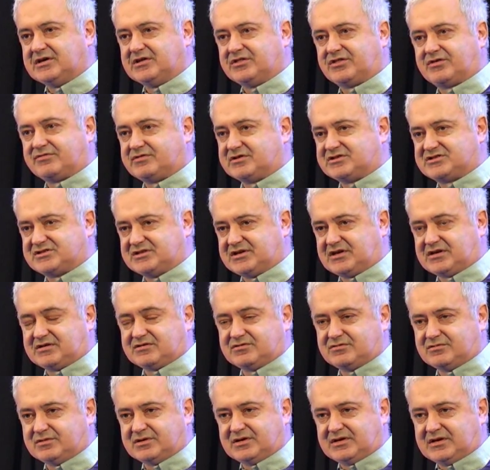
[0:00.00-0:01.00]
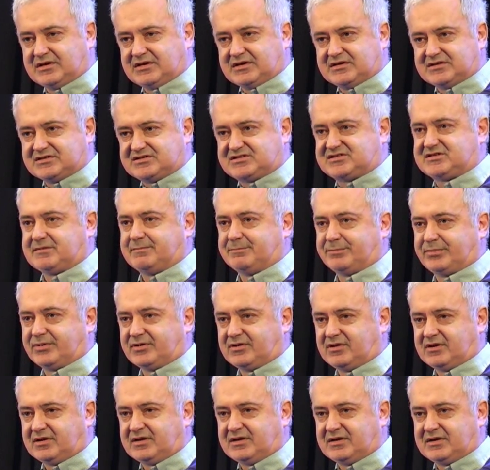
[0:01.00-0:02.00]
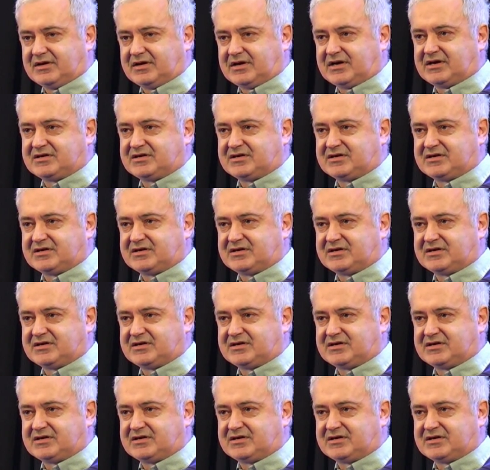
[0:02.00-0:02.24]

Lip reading: There is no simple